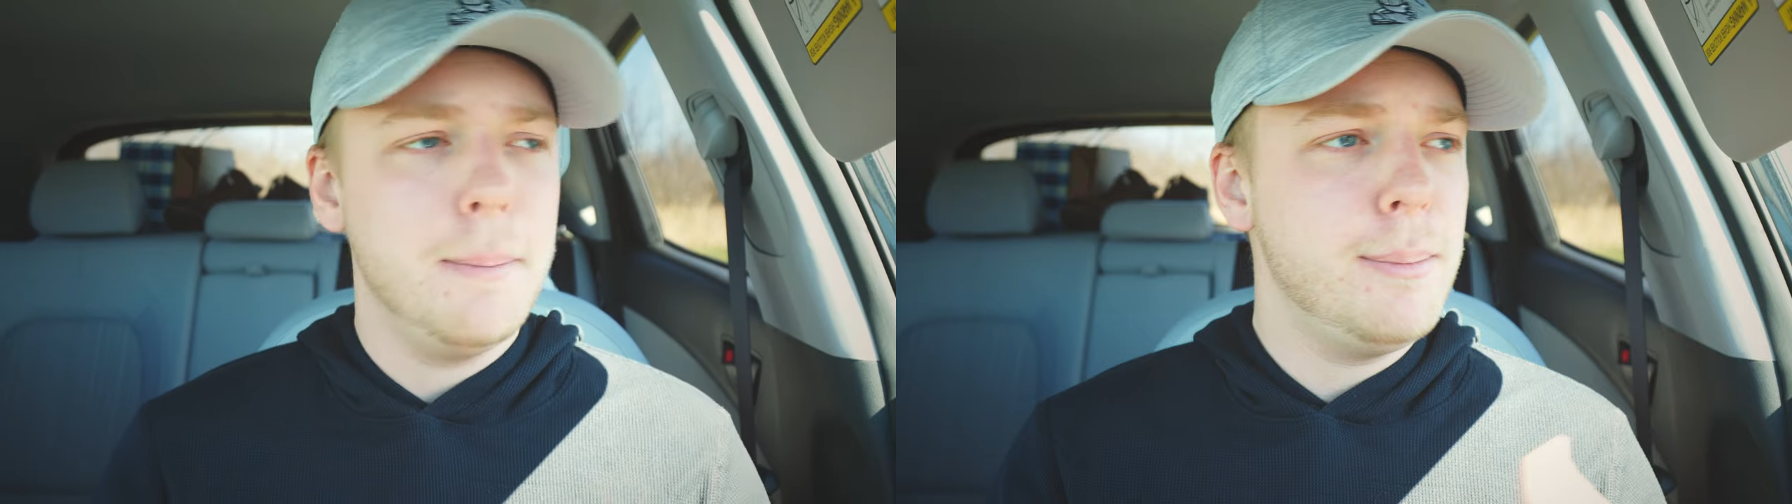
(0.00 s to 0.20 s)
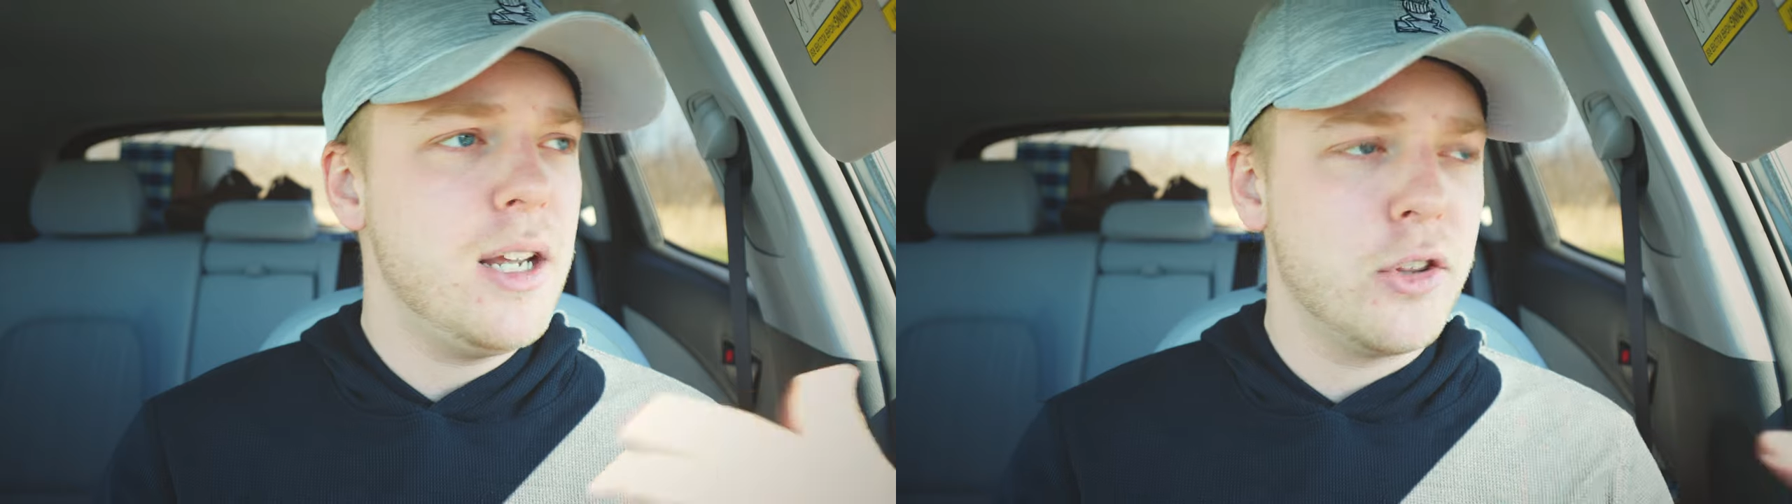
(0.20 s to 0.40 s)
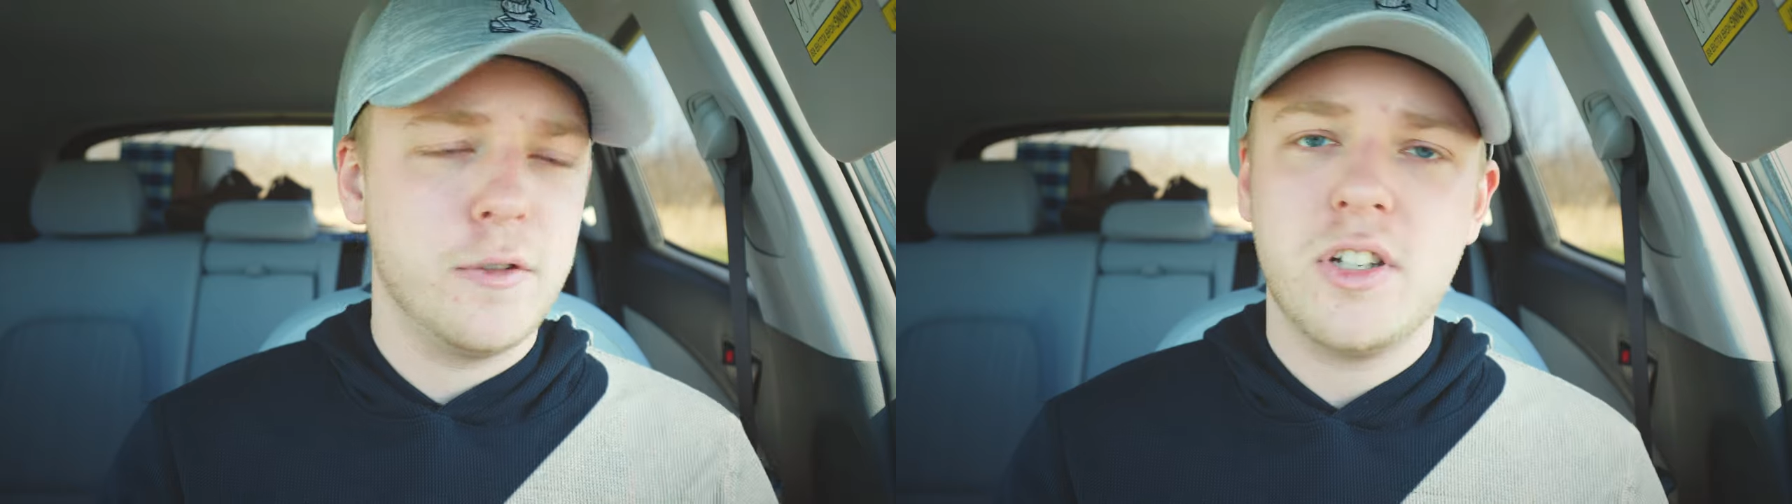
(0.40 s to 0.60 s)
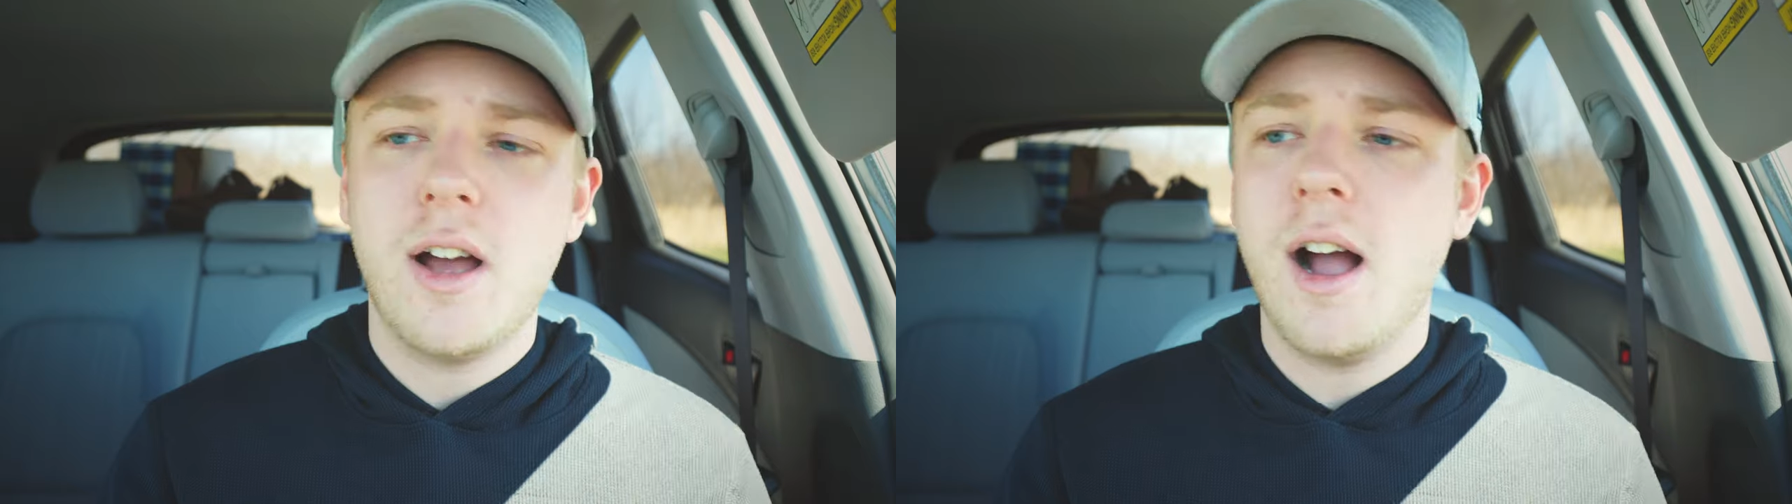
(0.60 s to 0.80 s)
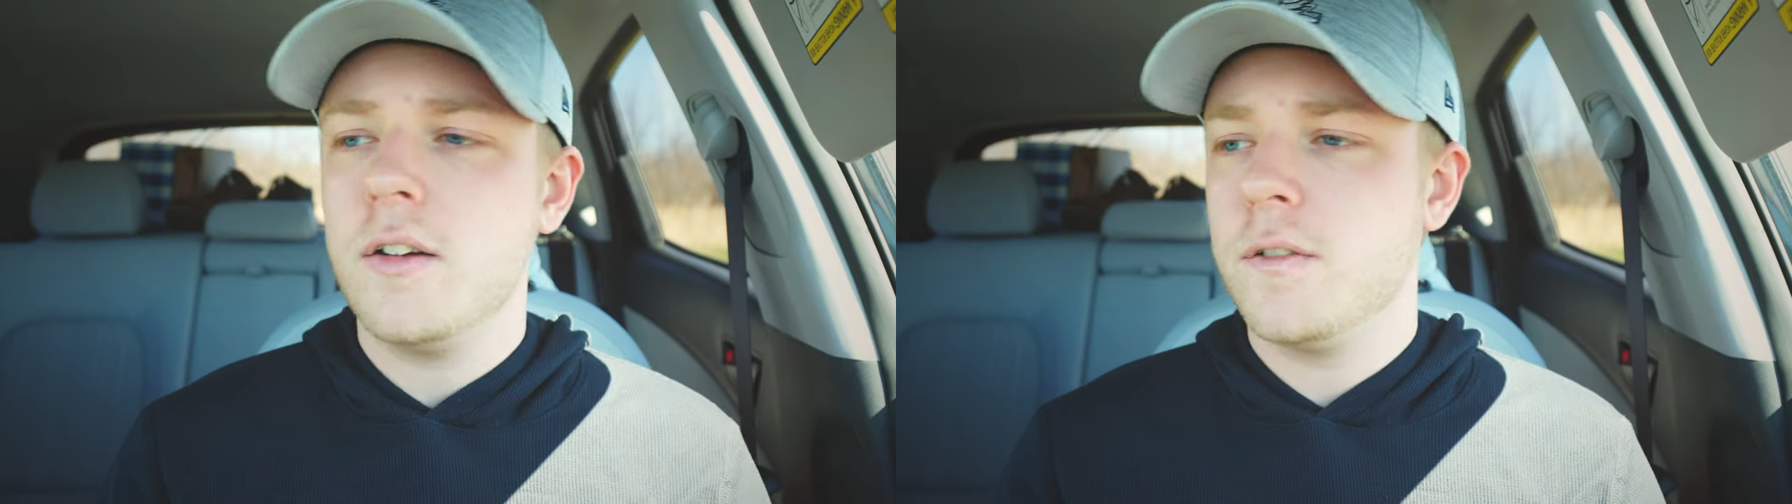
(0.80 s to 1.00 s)
meet other
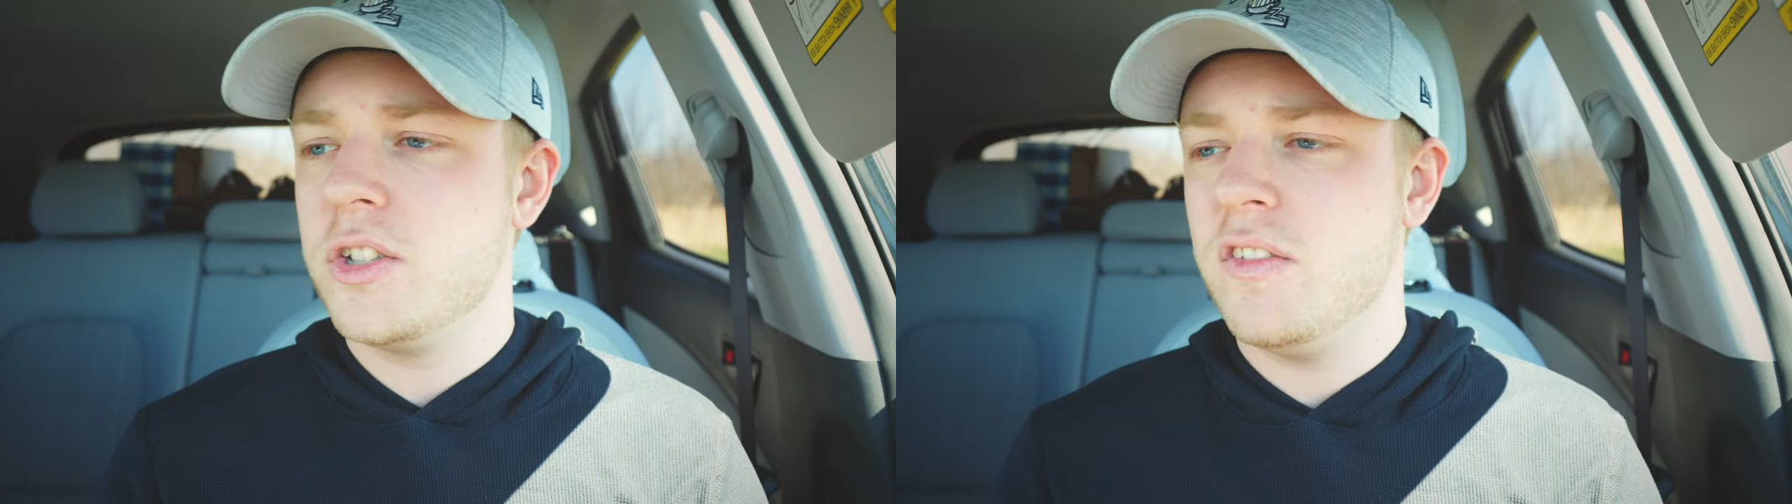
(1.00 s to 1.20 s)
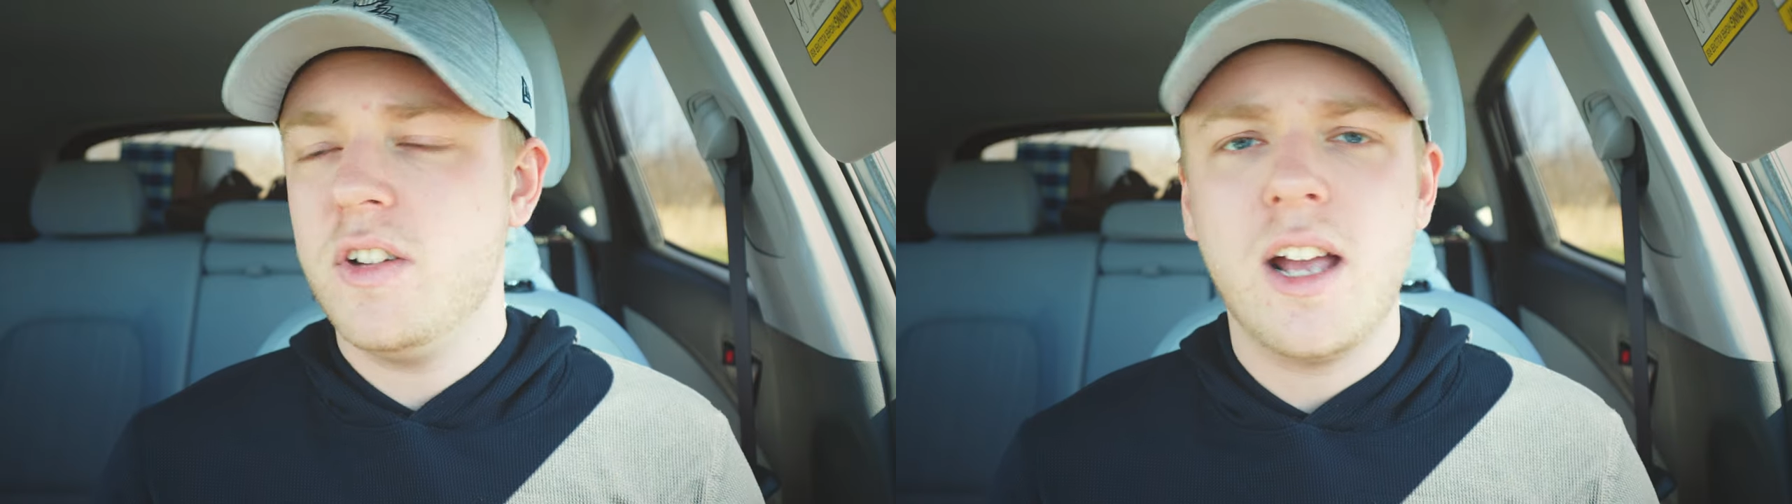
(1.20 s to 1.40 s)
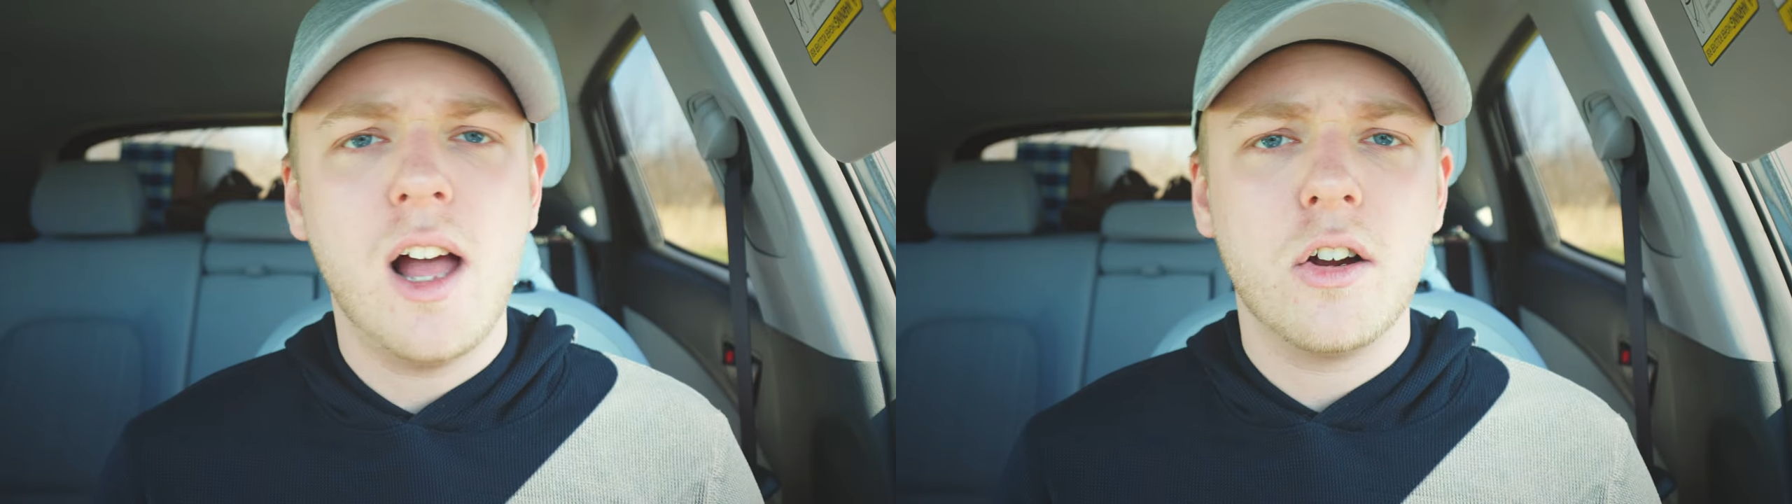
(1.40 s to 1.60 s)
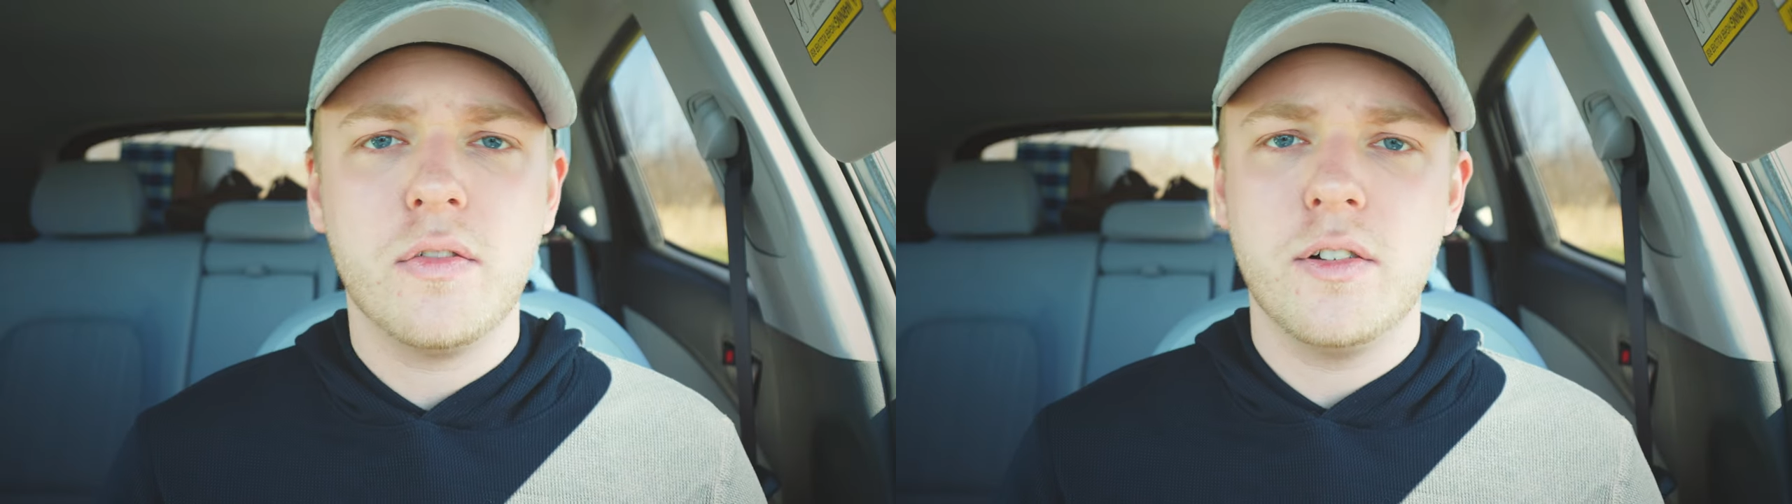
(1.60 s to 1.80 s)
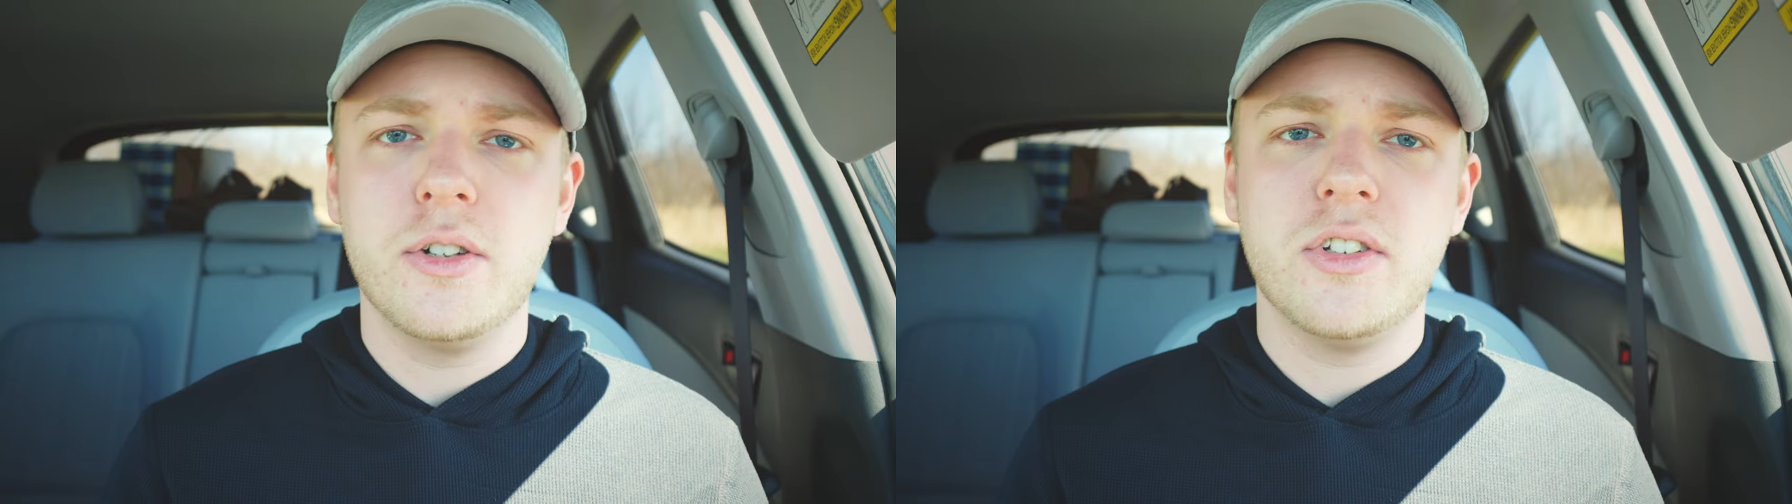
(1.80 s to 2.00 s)
photographers and
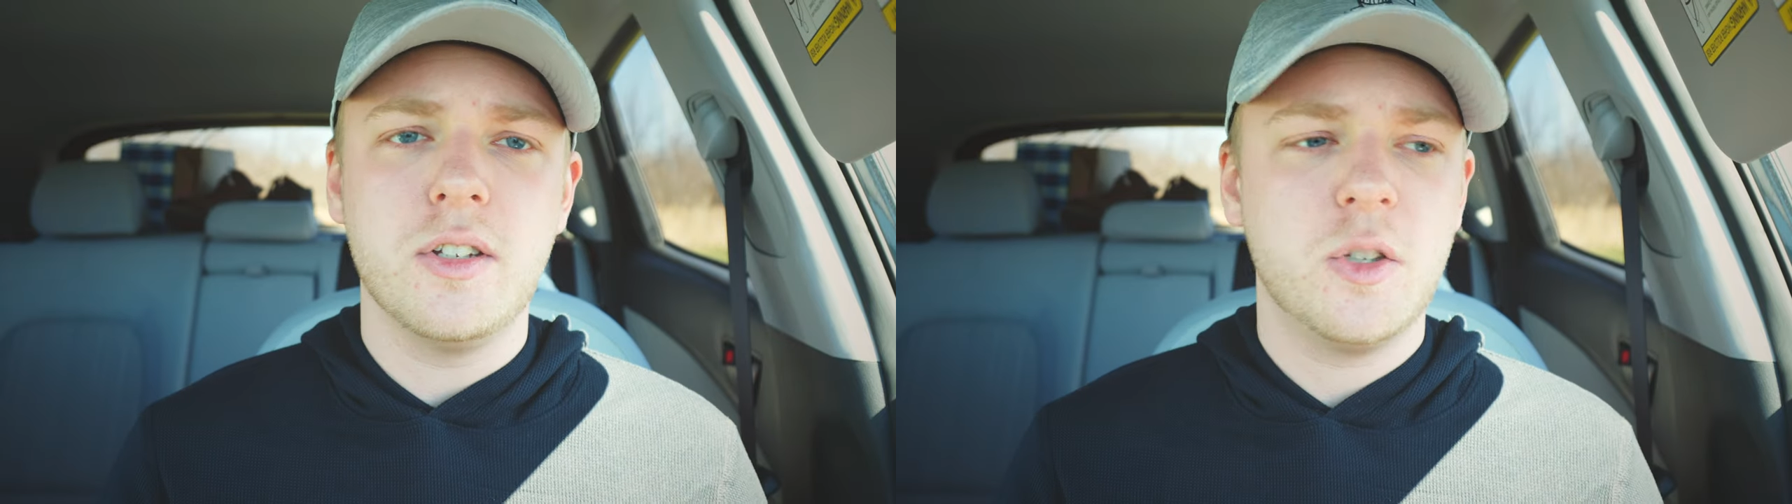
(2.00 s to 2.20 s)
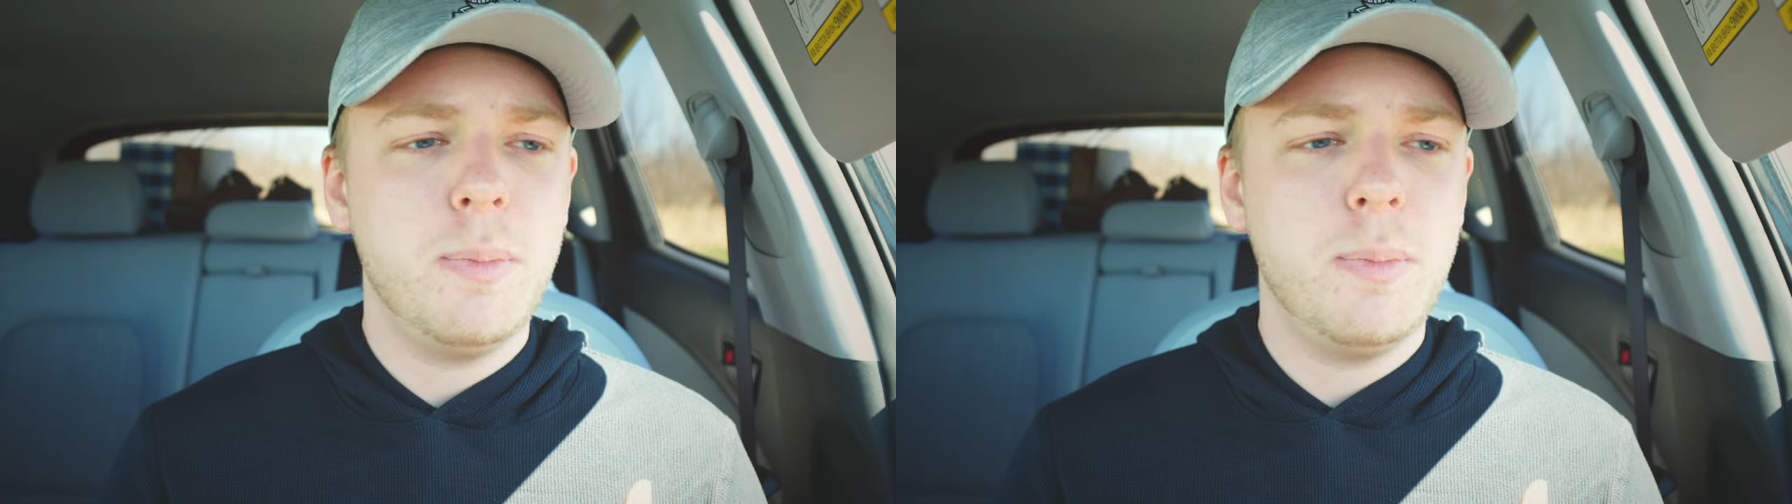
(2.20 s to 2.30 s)
videographers and